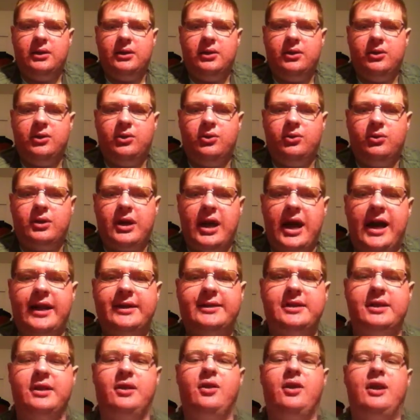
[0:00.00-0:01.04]
you
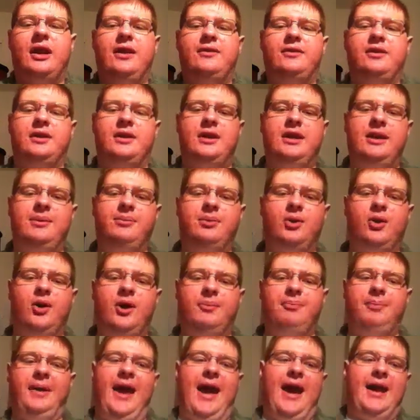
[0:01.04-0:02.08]
constantly are gonna have to keep
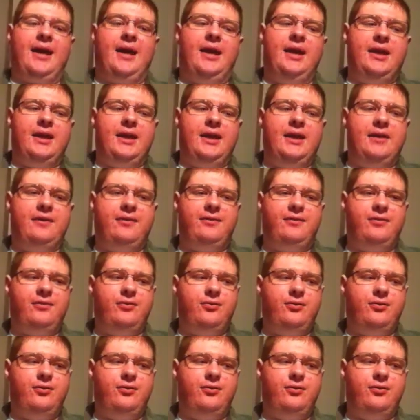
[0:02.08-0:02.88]
going back if